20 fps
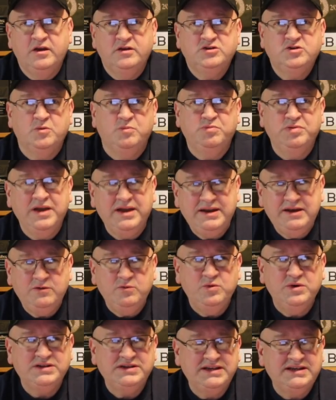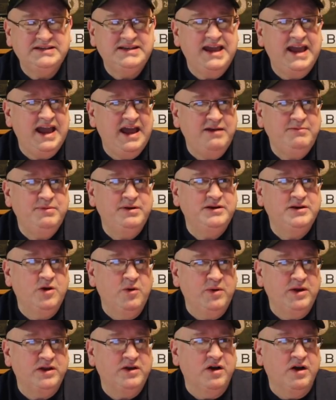So blended whiskeys had been
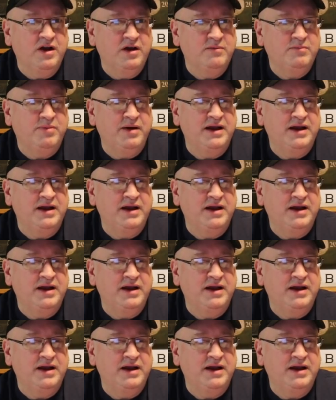going on